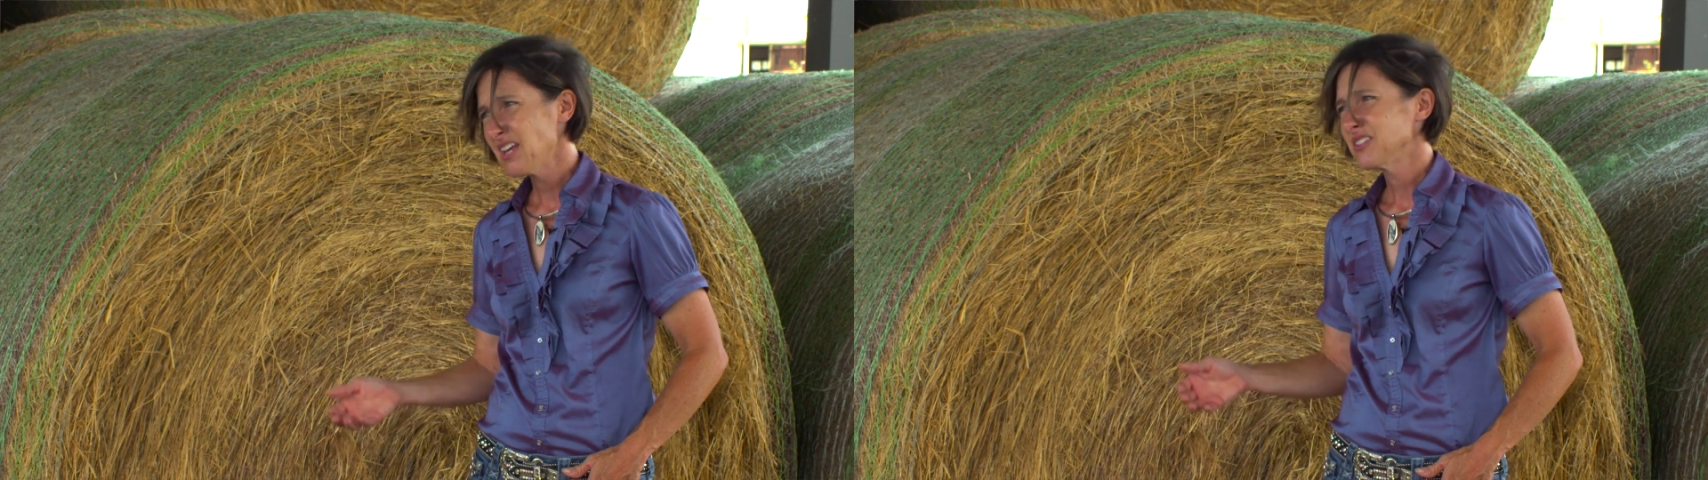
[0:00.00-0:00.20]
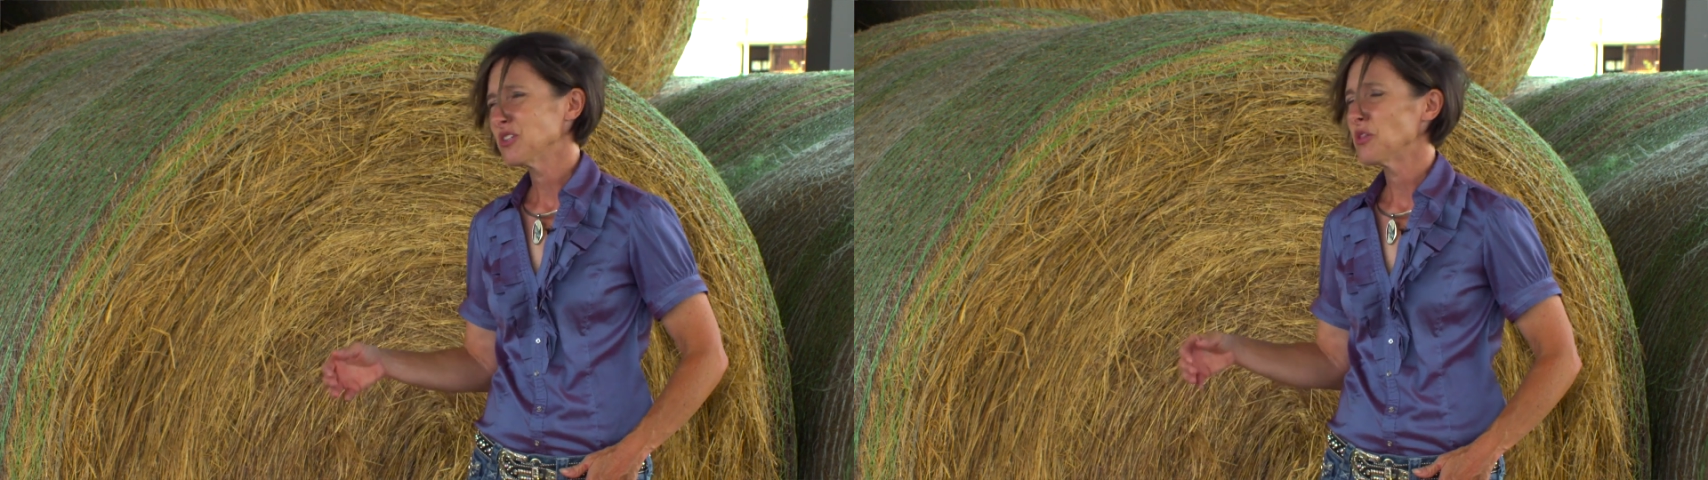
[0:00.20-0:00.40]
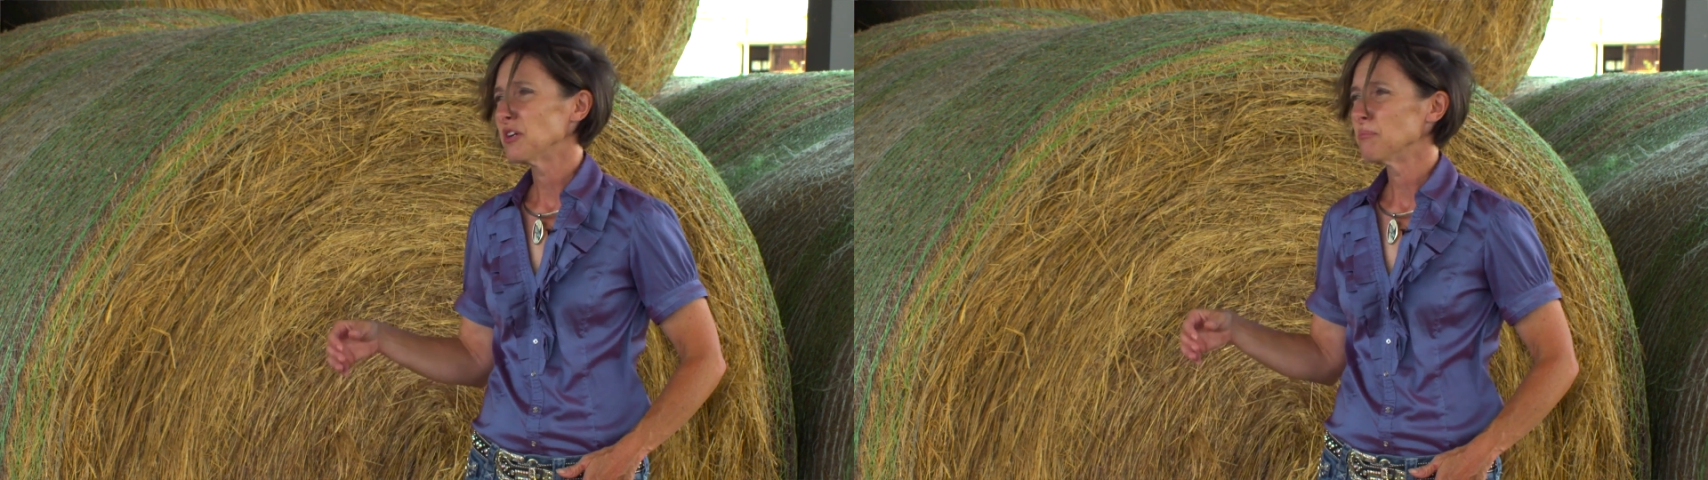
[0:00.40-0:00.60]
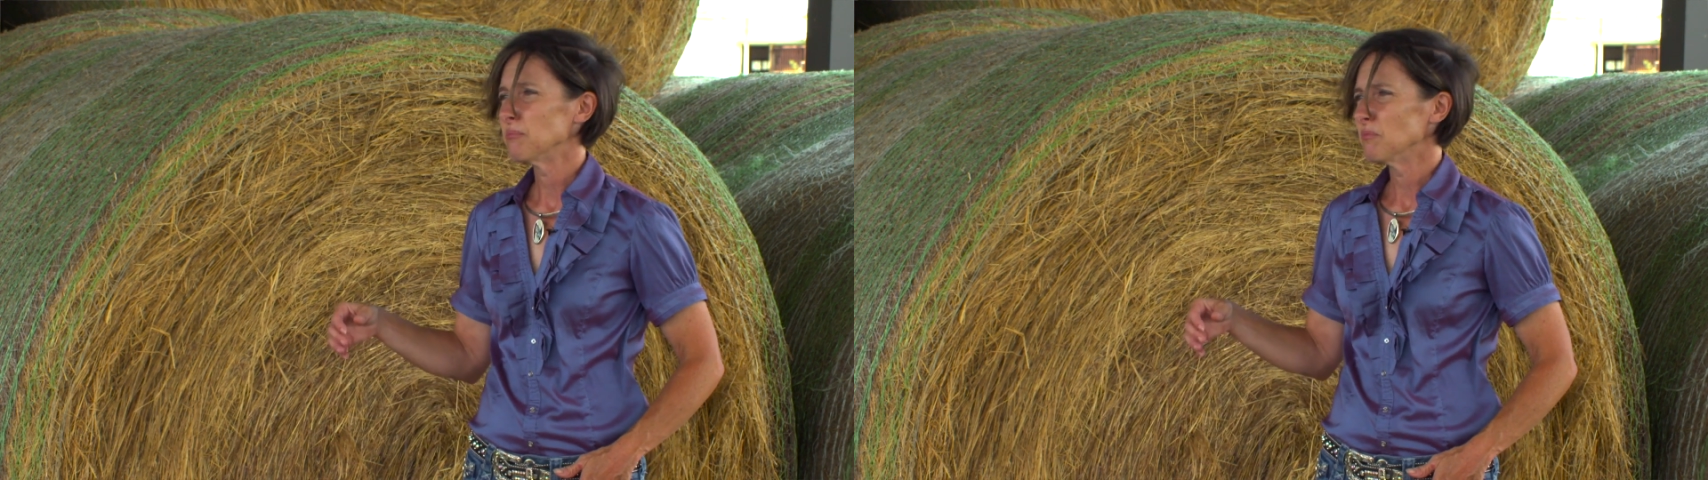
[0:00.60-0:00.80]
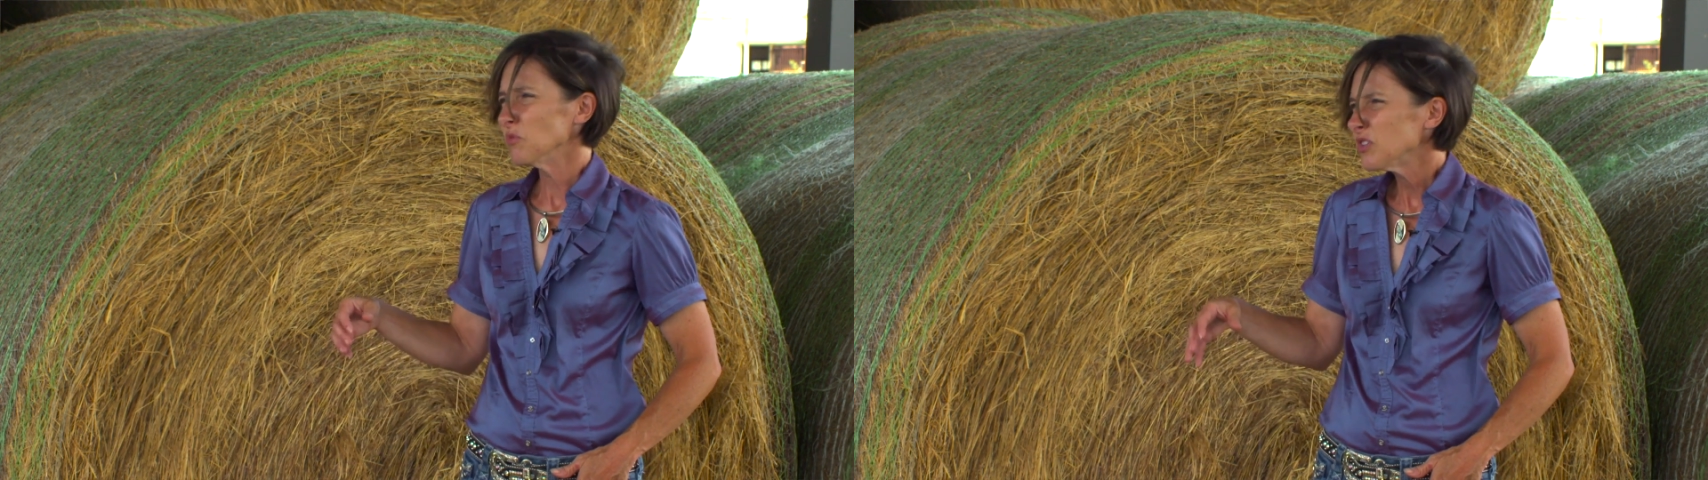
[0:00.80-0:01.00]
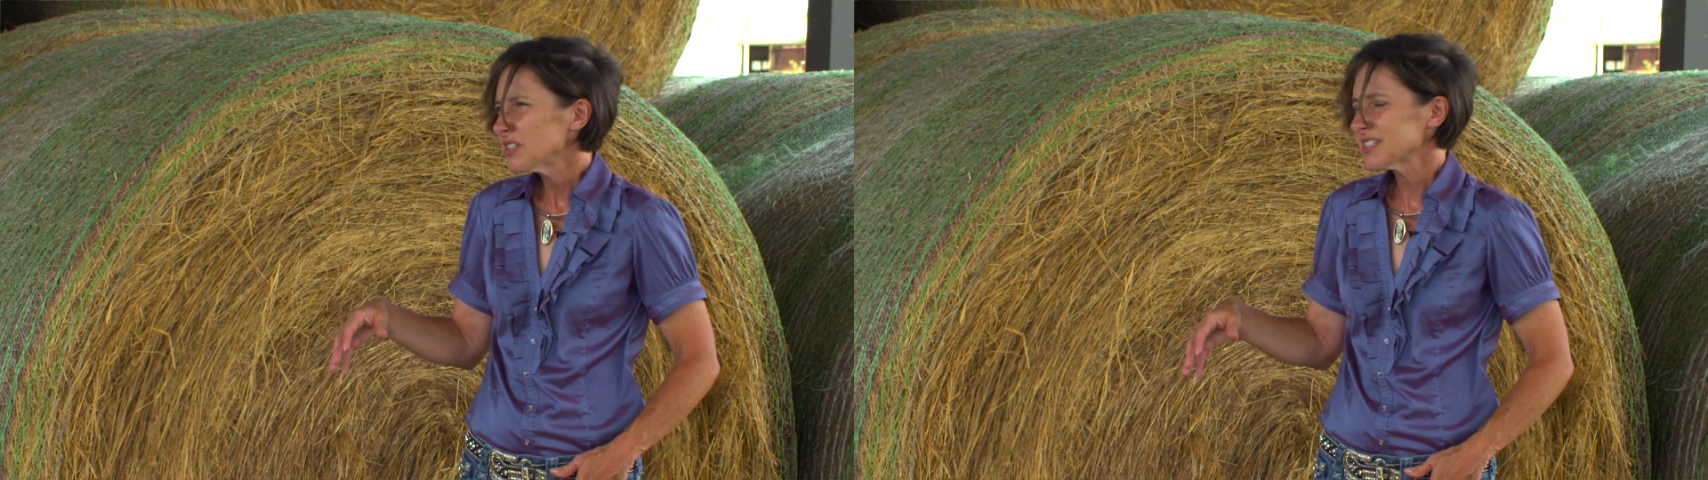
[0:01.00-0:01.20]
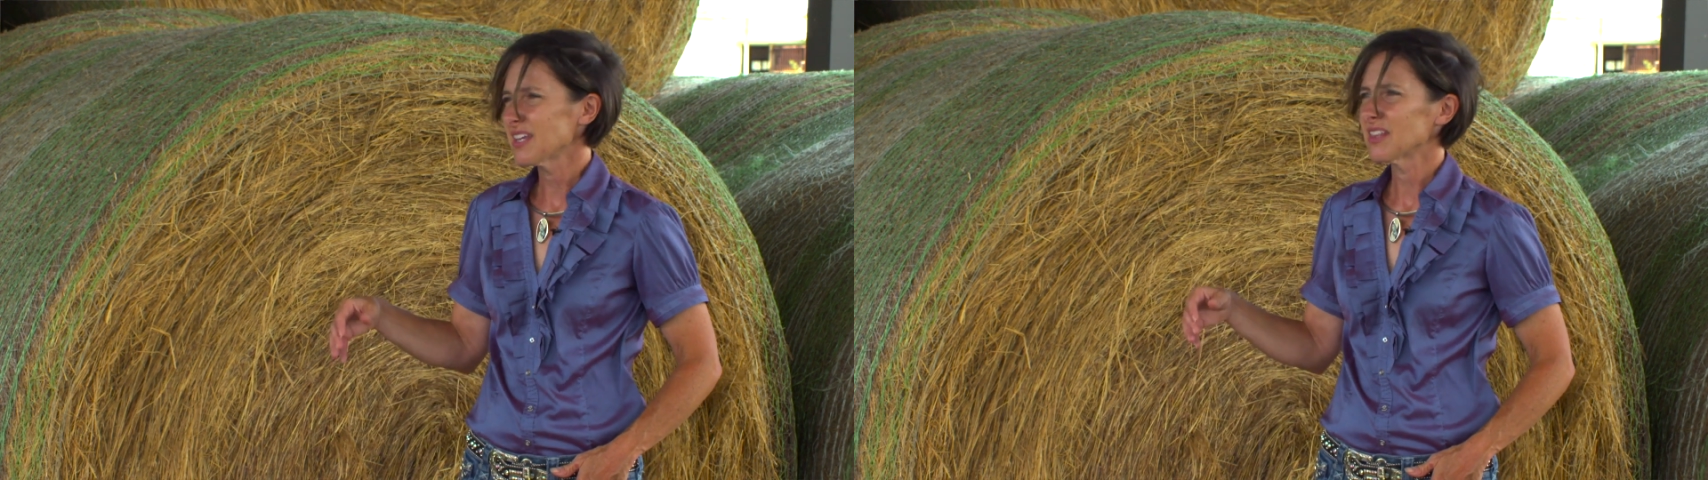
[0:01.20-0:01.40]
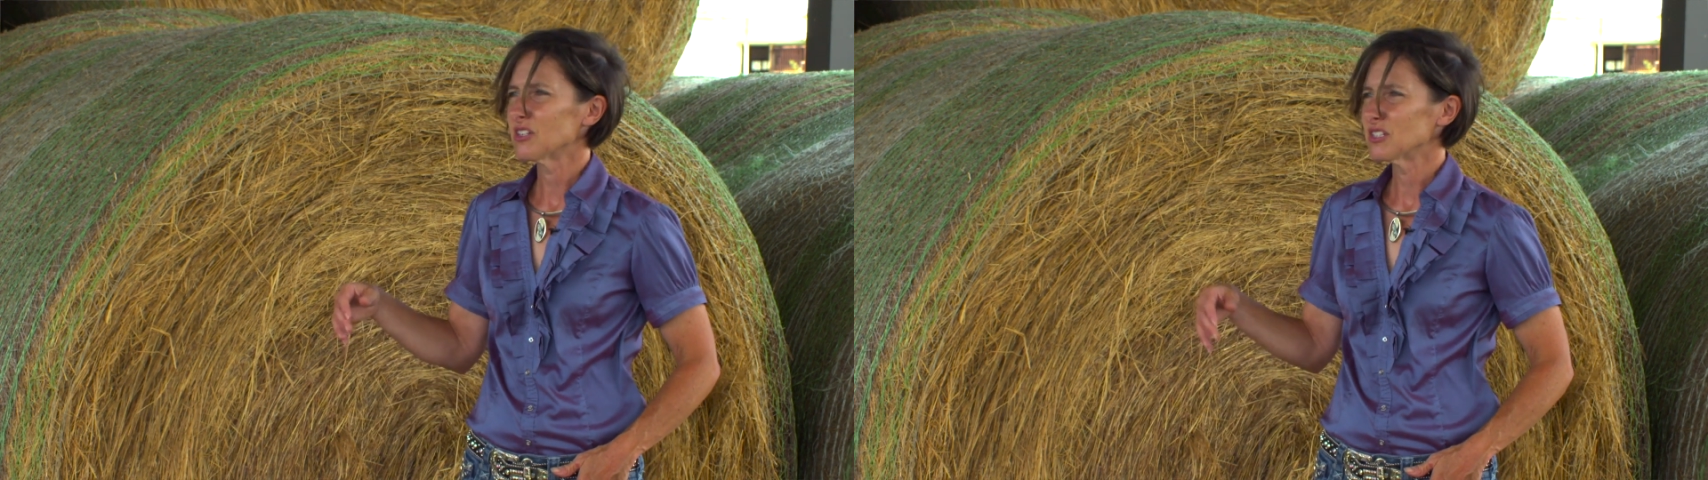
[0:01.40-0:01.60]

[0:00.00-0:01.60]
so they're looks like they're